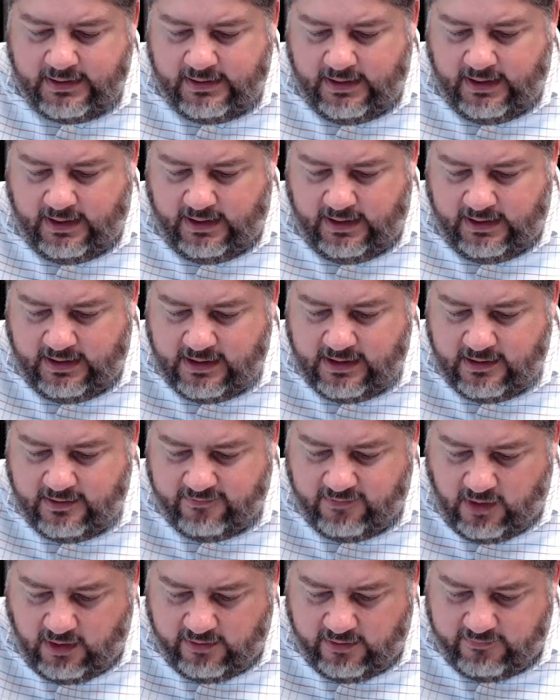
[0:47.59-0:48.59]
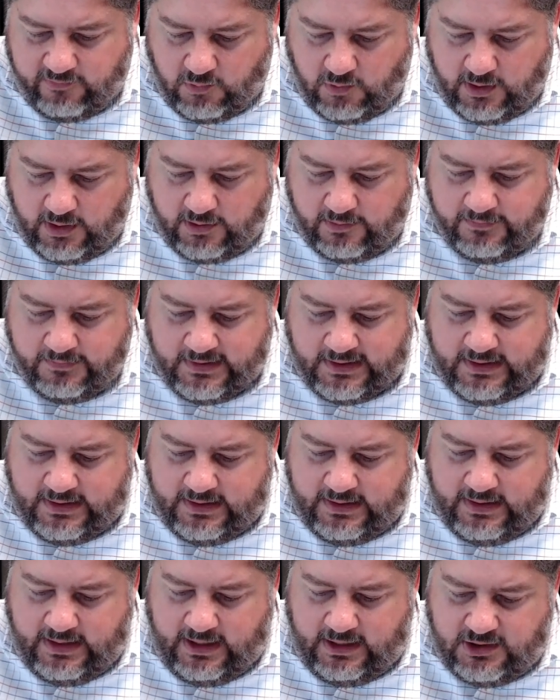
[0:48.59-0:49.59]
and a hin of olive oil,
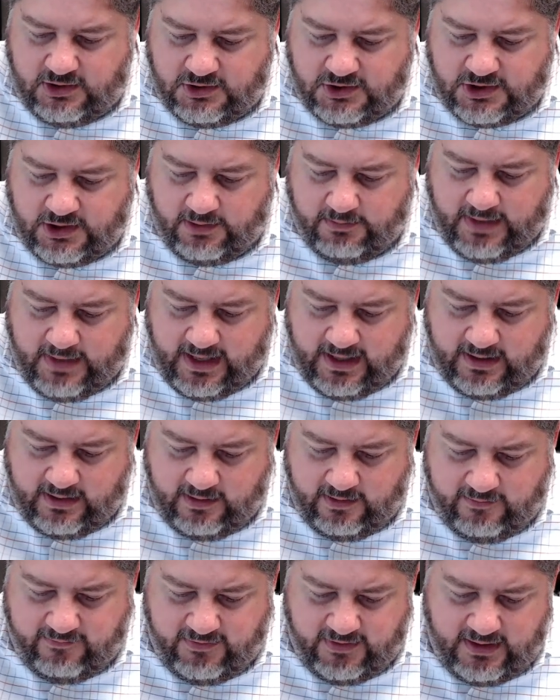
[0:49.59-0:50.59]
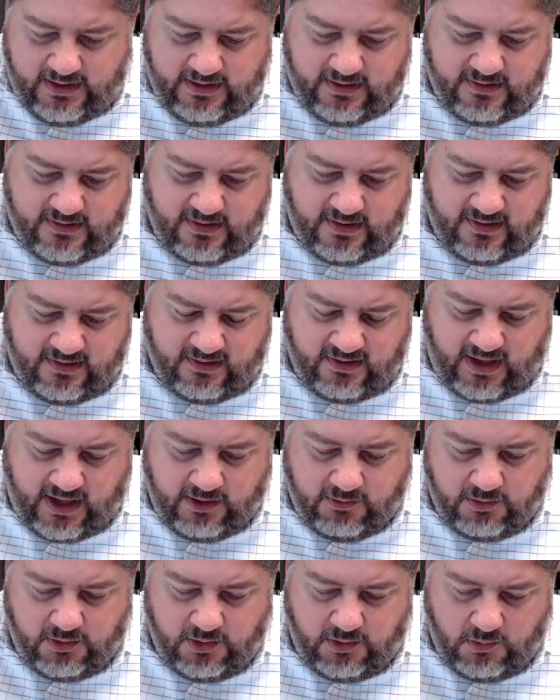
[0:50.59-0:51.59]
and you shall make of these a
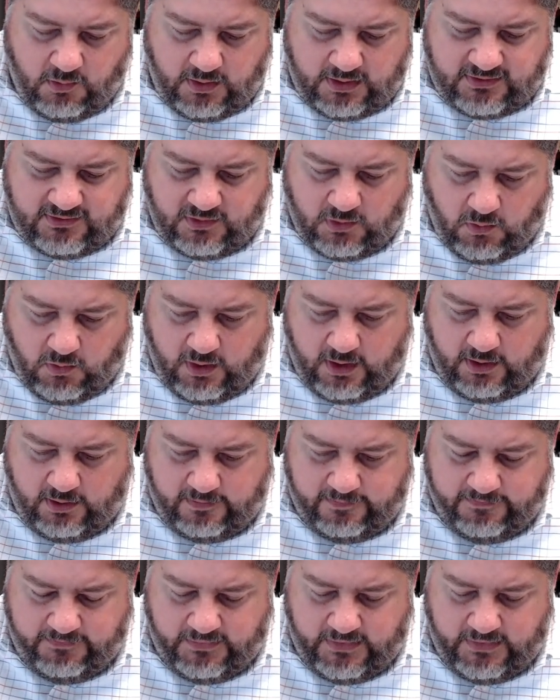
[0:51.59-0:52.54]
sacred anointing oil,